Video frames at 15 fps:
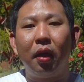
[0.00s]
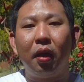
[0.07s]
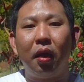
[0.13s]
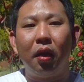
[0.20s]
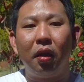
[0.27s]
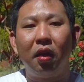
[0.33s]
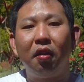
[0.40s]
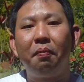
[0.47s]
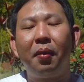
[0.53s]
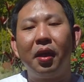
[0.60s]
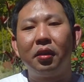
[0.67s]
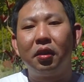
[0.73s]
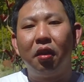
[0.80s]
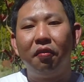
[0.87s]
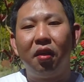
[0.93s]
I love
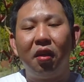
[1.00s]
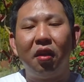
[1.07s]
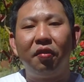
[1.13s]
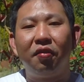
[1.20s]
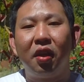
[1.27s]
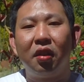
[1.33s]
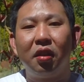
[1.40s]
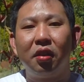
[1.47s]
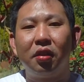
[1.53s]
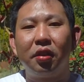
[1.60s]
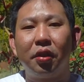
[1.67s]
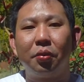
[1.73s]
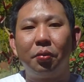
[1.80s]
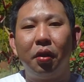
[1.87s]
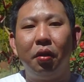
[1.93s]
myself and love
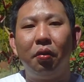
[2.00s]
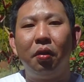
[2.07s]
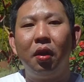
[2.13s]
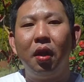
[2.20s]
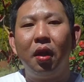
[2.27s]
others as well.